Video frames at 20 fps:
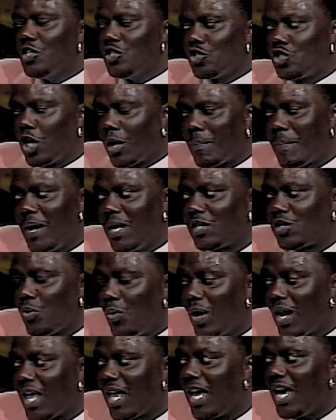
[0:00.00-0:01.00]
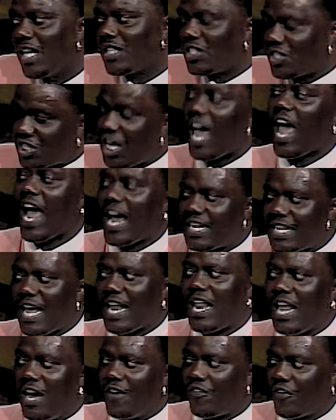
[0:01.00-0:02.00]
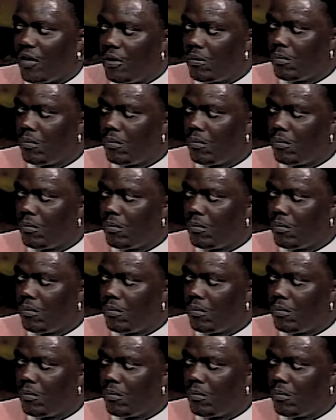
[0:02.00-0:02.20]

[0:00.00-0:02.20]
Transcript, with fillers: Took me 20 years to tag that heifer.